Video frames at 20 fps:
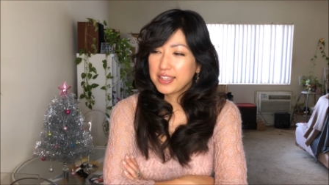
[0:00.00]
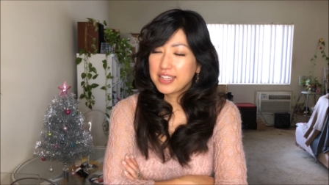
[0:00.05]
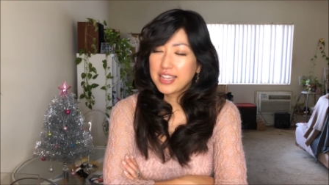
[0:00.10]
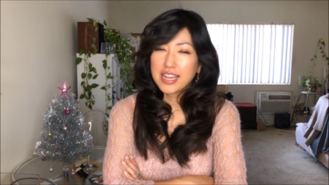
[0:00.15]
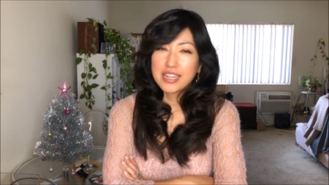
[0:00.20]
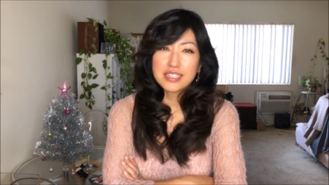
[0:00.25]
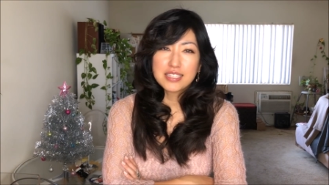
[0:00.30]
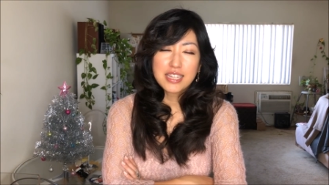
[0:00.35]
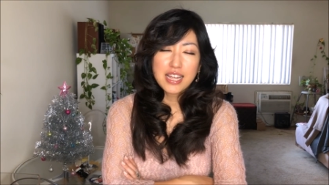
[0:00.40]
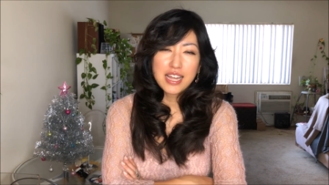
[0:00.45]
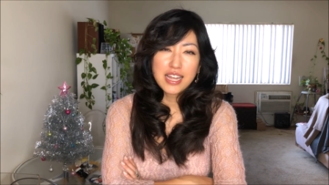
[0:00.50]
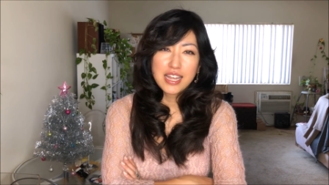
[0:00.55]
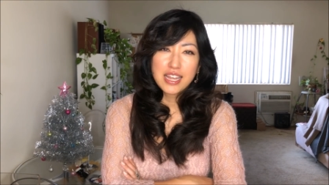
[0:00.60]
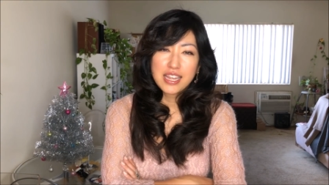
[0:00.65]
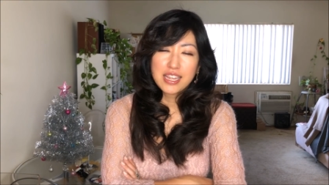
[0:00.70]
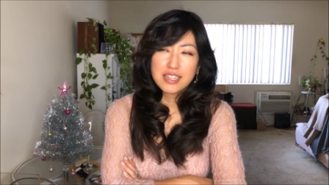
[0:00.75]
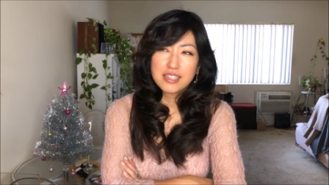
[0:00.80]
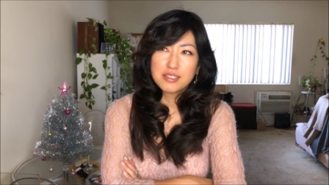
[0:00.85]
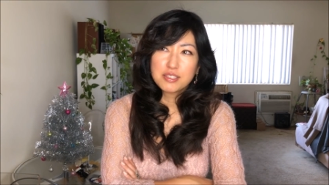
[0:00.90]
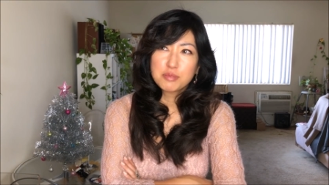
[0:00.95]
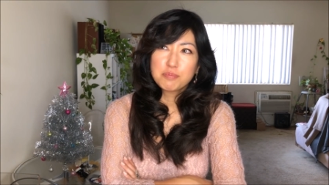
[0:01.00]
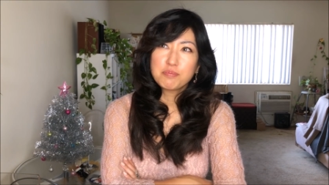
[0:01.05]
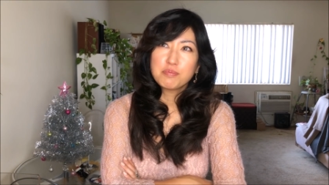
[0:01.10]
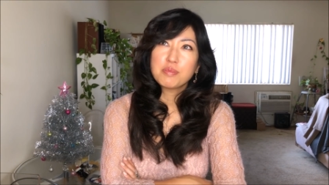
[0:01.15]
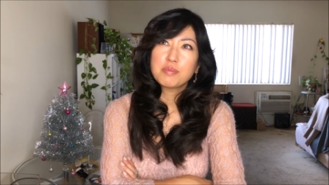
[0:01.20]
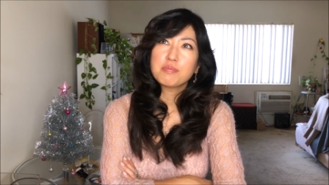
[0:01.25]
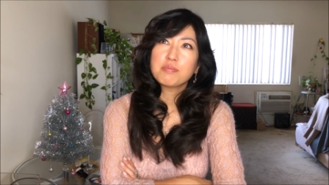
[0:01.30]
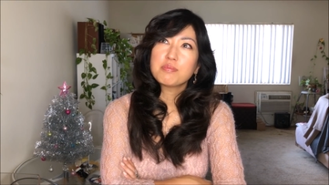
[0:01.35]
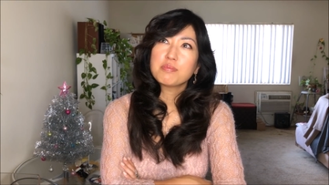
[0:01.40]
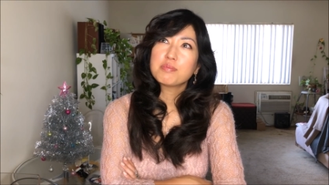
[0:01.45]
Yes, I
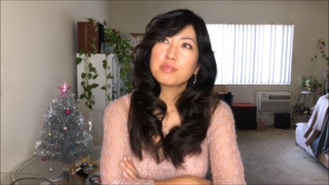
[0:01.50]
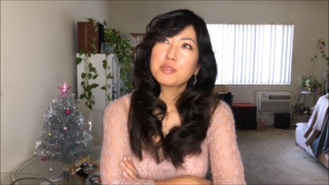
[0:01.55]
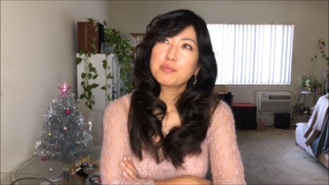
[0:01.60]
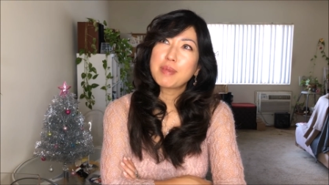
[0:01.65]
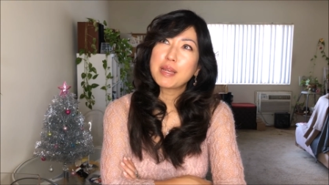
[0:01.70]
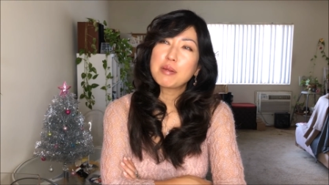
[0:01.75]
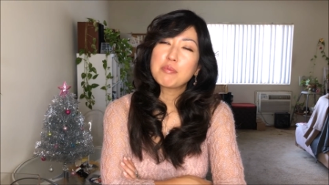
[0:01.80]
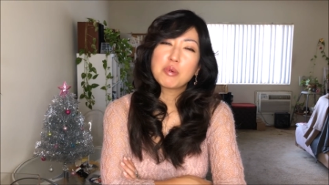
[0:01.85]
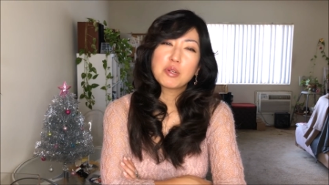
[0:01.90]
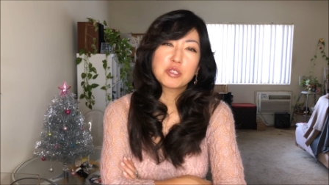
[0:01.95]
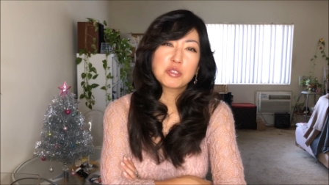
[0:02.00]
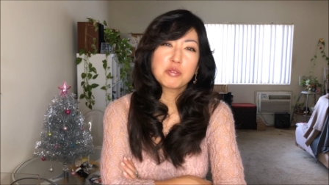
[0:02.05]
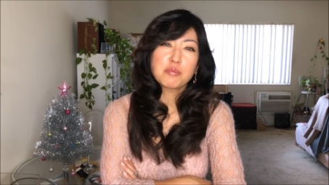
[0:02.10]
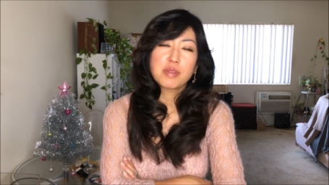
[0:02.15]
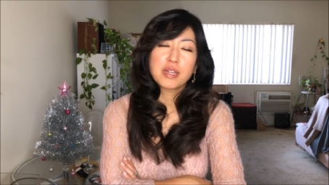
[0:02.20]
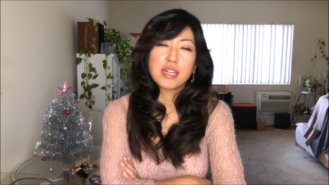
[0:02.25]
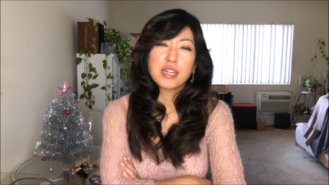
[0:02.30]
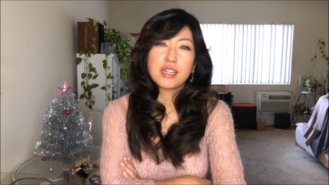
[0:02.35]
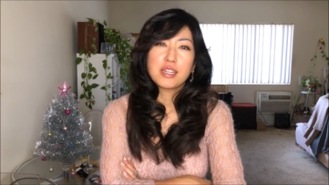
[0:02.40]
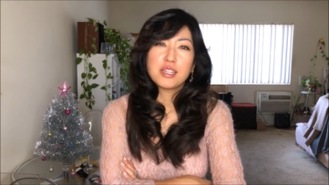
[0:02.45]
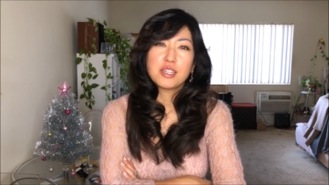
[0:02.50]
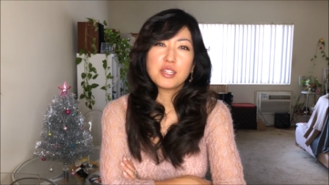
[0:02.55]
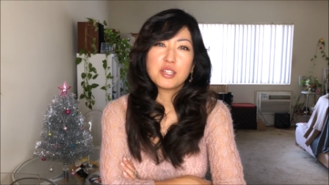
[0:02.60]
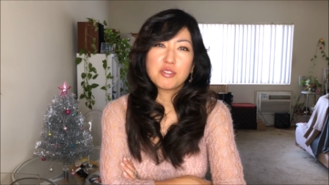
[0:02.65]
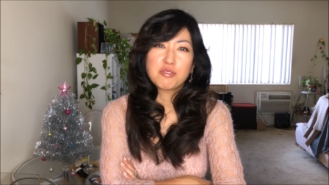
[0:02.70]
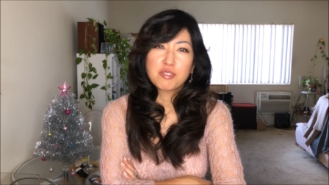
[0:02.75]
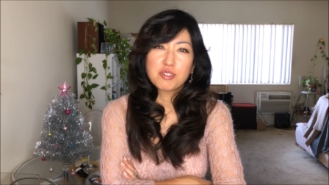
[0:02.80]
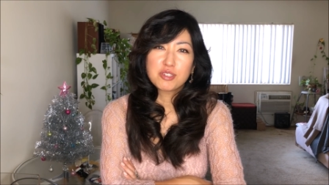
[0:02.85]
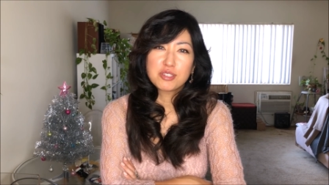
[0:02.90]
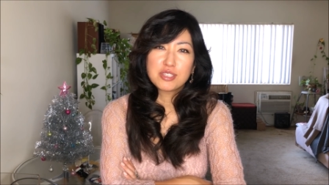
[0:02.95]
spent most of my
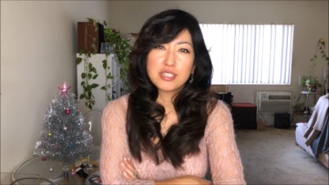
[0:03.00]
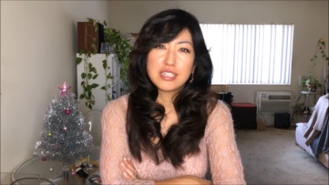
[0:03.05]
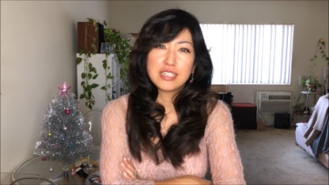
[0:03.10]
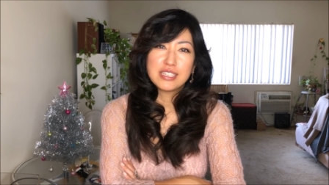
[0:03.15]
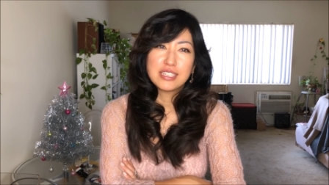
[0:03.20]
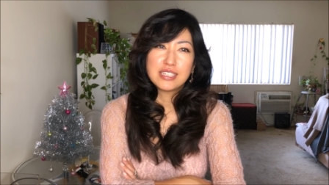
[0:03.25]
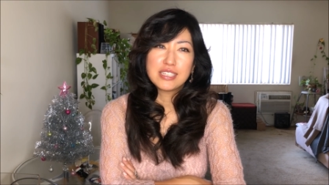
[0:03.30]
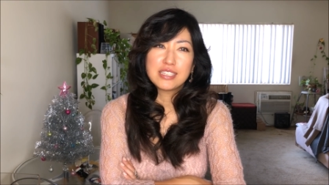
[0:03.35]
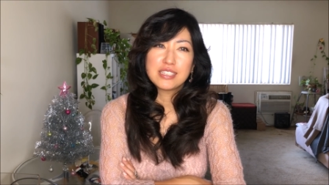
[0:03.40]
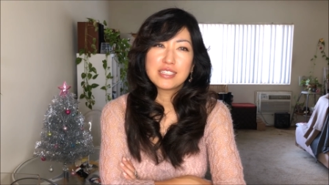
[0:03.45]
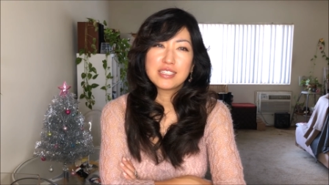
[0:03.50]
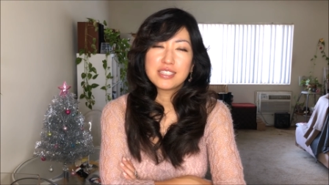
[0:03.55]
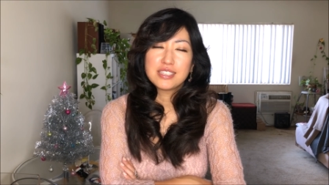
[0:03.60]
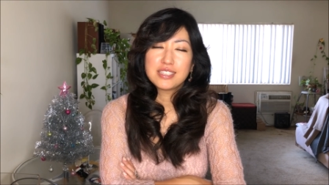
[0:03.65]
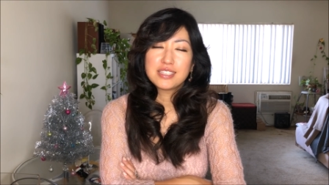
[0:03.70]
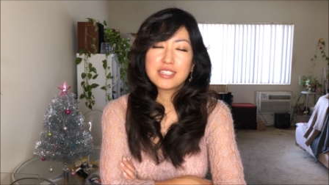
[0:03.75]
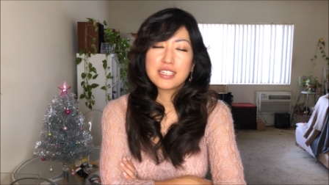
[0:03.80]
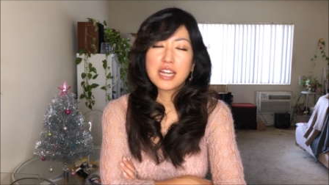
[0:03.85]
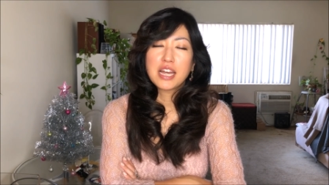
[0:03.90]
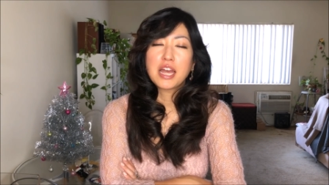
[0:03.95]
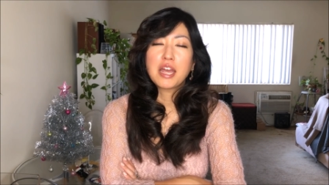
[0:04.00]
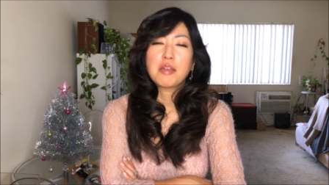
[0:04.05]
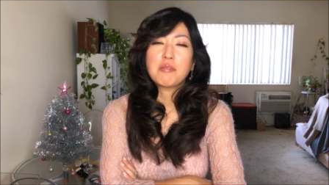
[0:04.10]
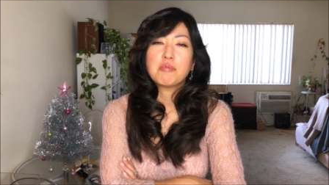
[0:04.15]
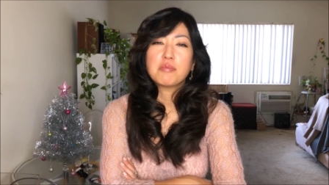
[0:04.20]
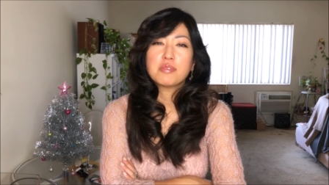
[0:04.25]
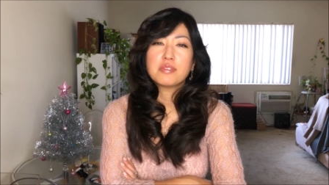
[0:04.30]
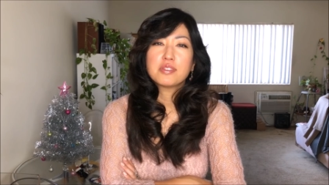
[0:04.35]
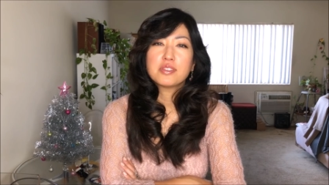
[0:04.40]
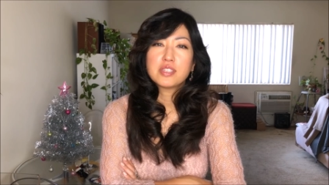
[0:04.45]
university time
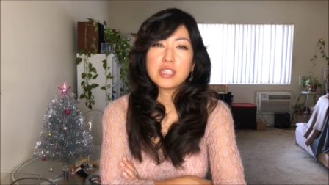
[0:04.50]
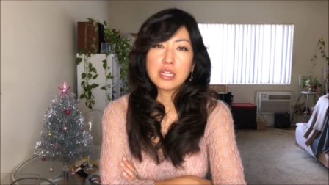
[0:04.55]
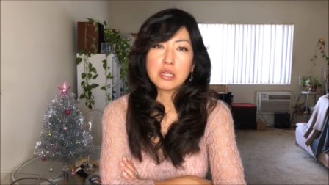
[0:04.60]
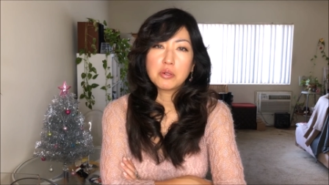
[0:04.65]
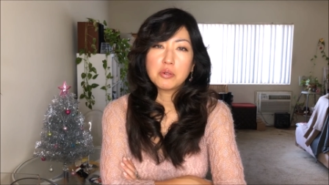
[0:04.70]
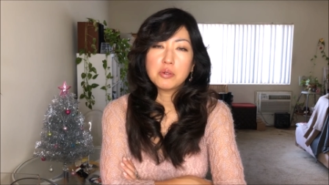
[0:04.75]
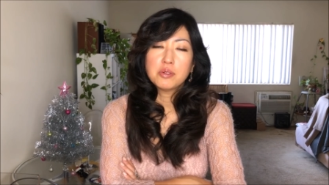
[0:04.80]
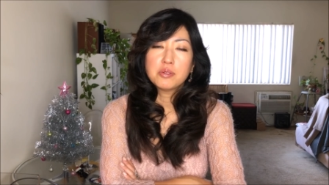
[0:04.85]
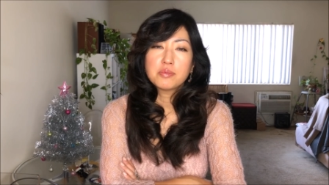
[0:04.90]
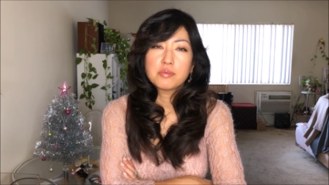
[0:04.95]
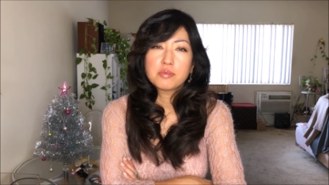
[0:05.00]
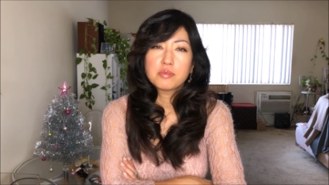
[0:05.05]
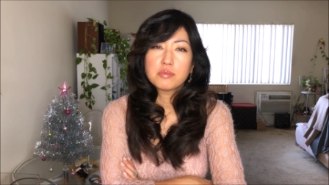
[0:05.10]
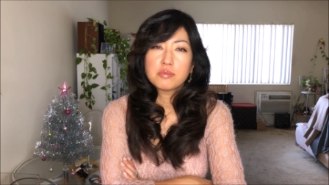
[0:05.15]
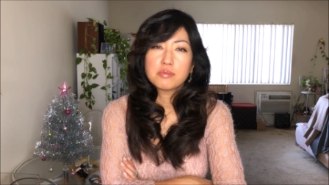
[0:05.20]
single,